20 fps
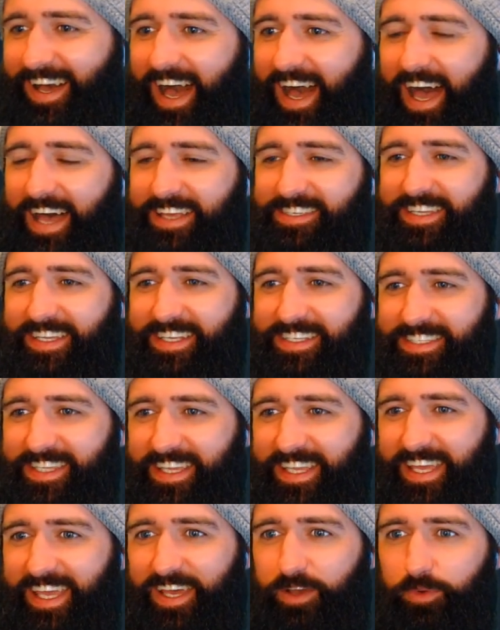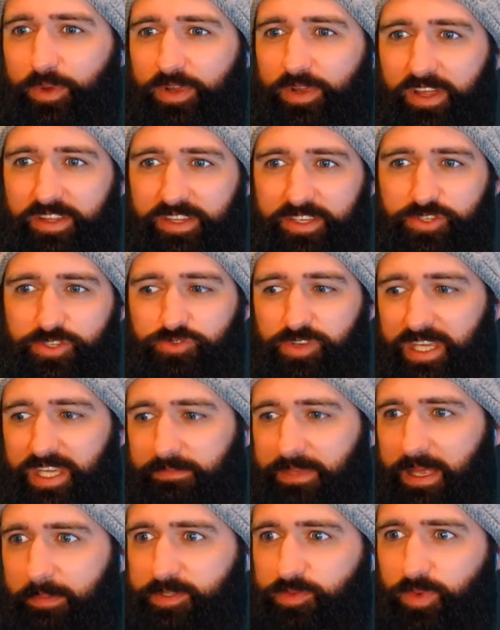As you can see here, we're on the
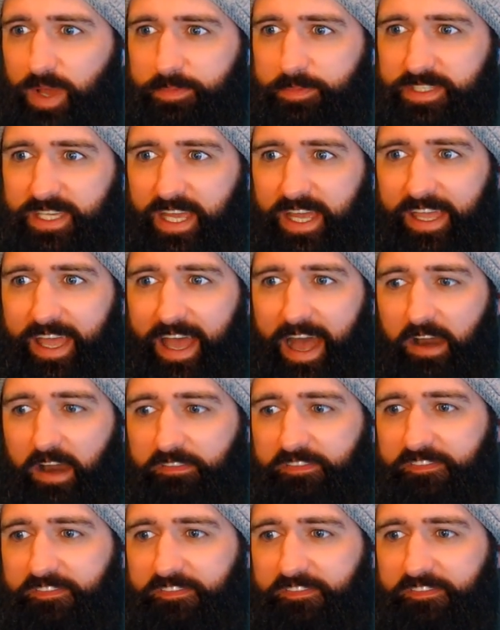Streamlabs website. I'll